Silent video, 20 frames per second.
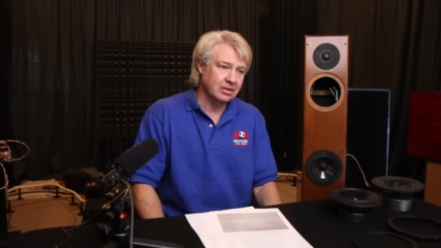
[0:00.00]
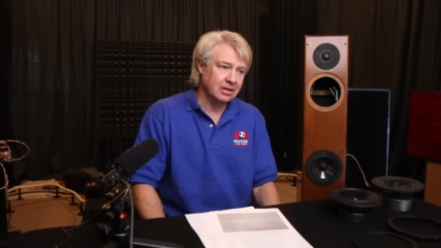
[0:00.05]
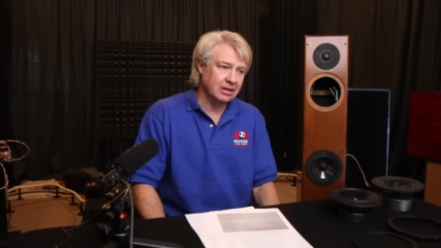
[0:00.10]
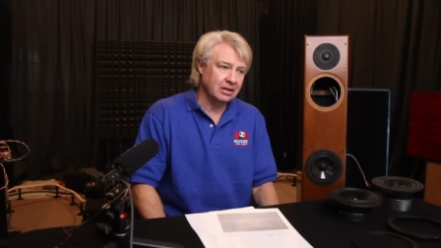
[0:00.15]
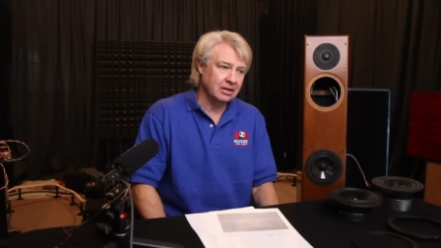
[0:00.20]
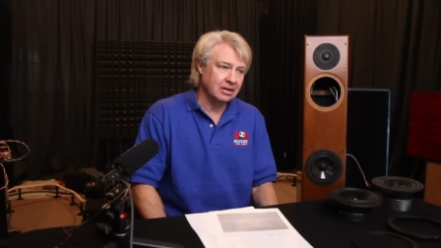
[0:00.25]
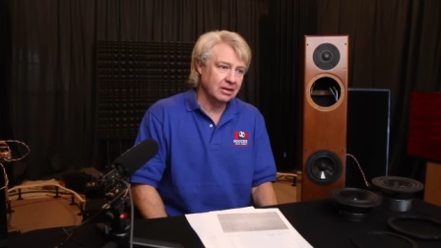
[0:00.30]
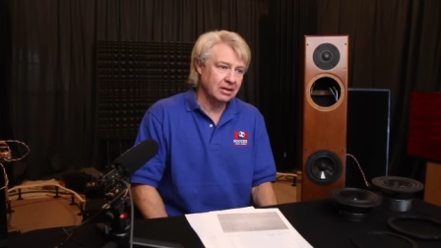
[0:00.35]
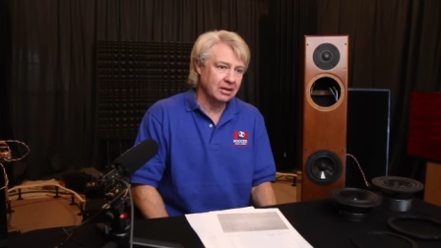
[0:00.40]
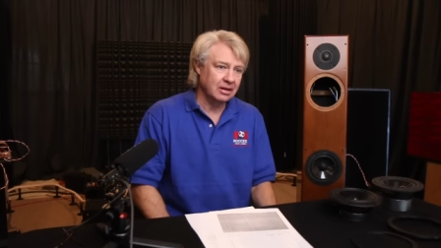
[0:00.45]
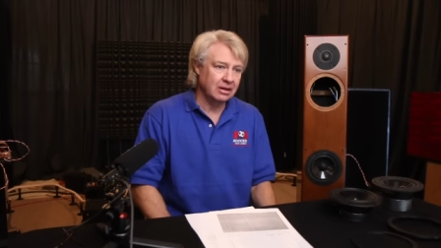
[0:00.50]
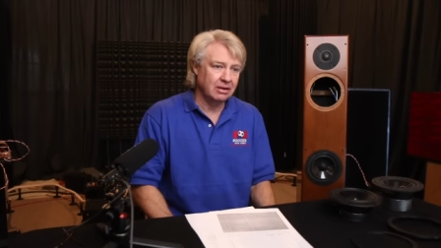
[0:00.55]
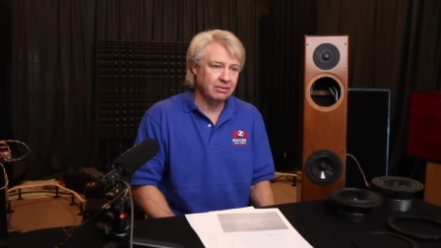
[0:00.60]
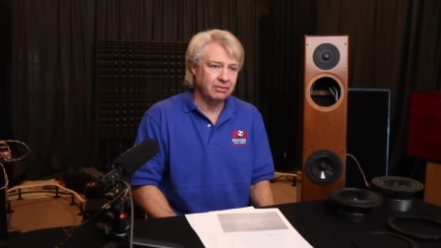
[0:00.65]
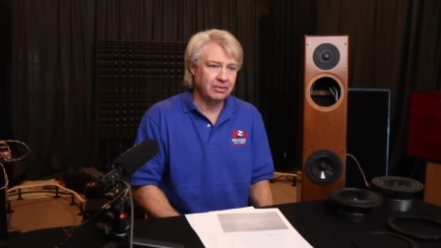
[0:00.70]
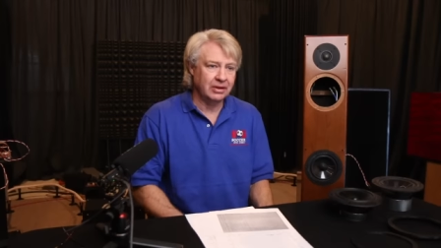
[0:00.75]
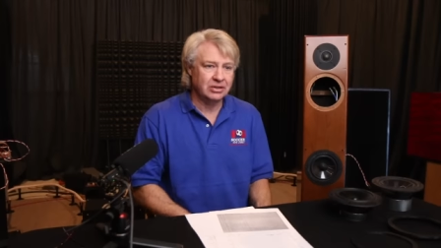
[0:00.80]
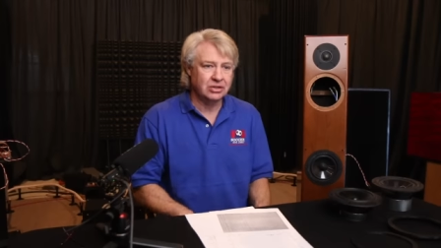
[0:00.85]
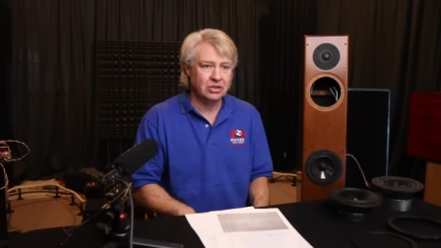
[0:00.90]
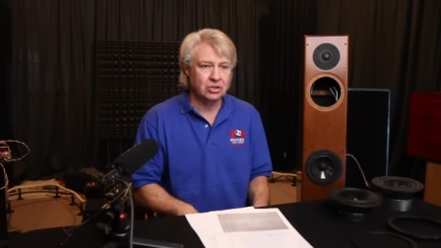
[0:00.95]

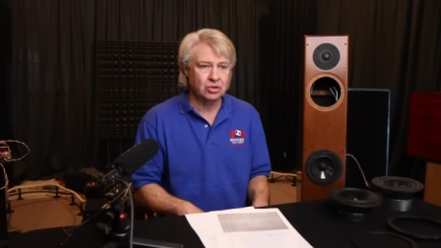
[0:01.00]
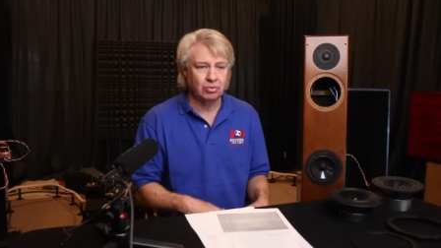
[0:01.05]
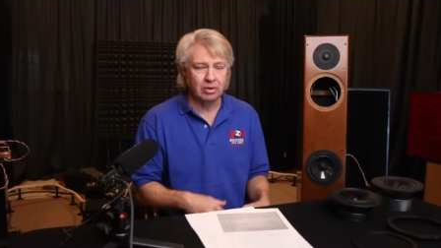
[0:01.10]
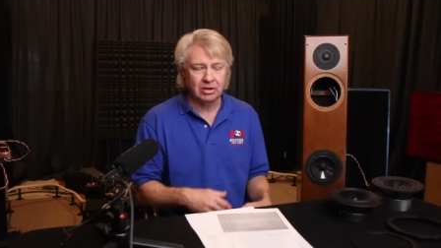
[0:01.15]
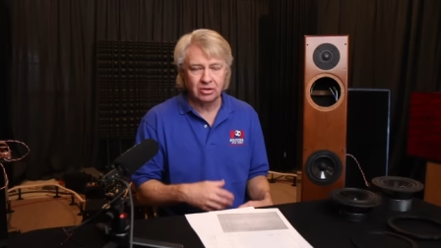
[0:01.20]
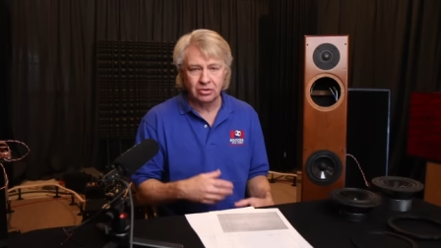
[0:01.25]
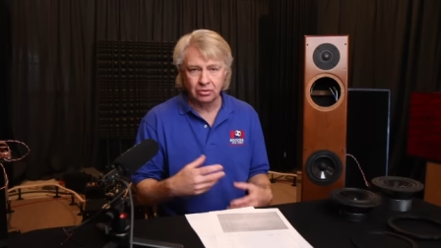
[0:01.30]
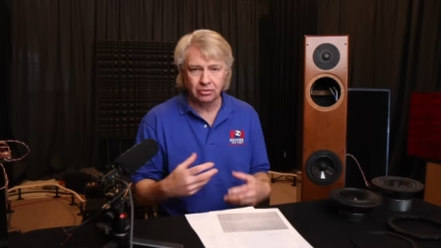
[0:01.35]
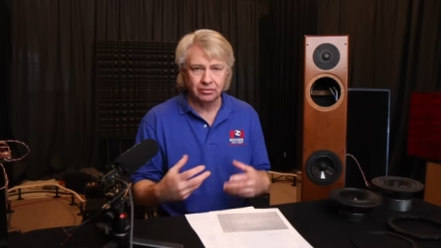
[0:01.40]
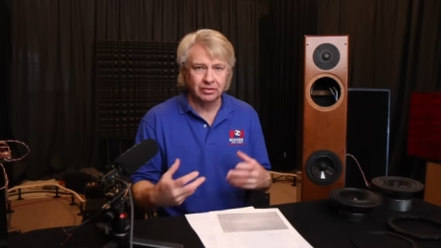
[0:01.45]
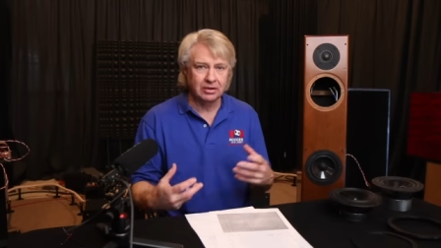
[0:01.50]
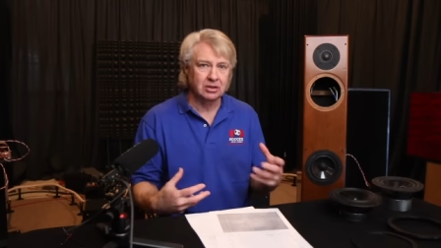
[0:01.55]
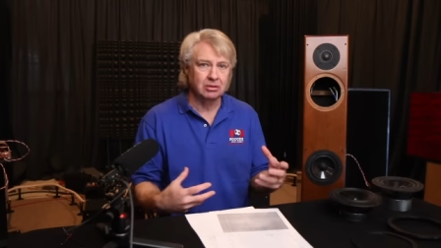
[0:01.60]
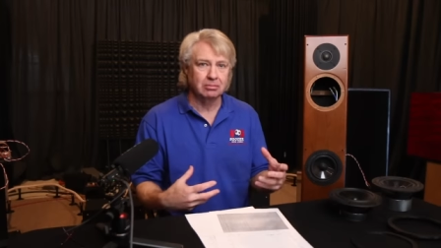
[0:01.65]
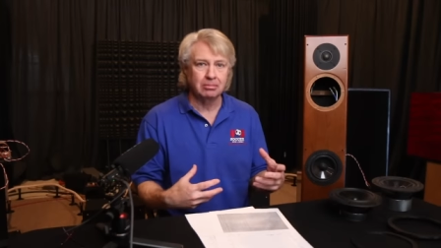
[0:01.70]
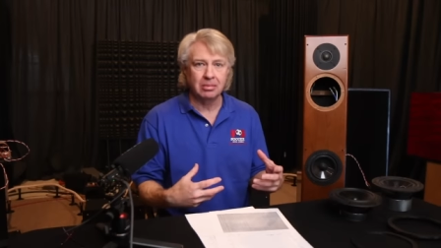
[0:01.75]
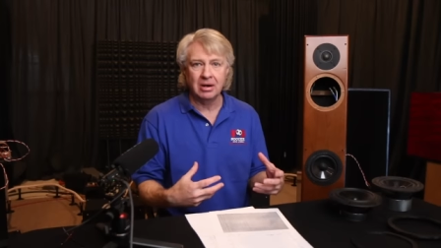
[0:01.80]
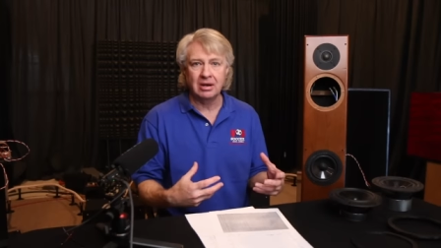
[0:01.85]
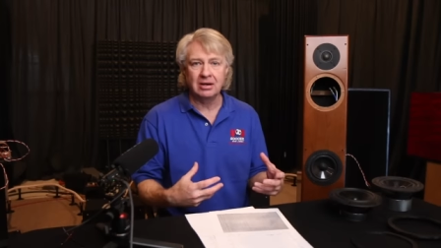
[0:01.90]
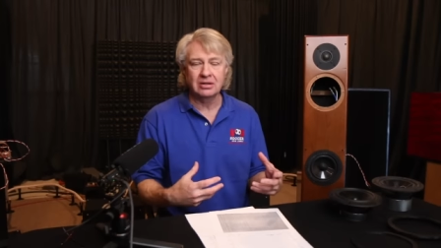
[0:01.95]
if I just retrofit the
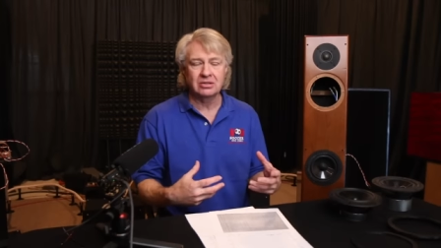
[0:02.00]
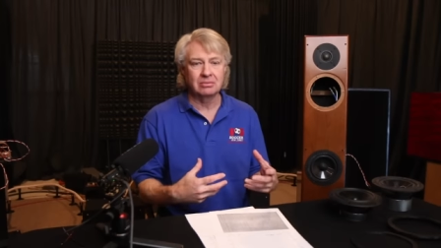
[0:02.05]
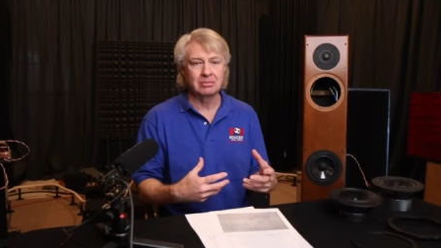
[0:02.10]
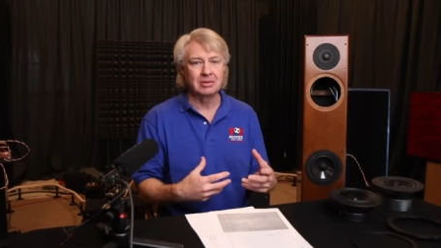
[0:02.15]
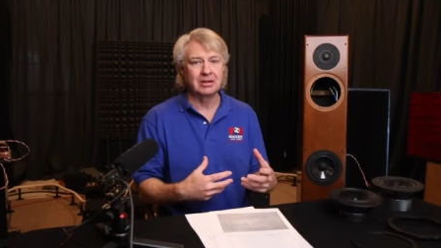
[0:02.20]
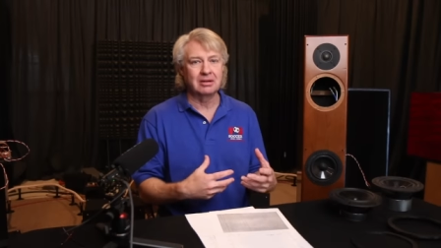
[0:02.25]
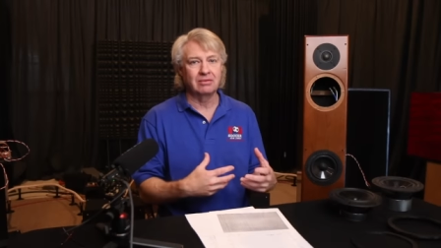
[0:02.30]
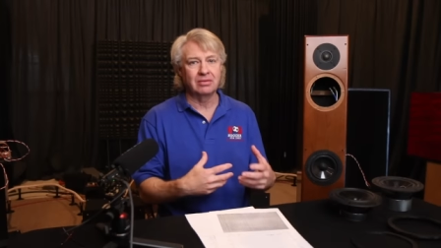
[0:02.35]
box, I mean,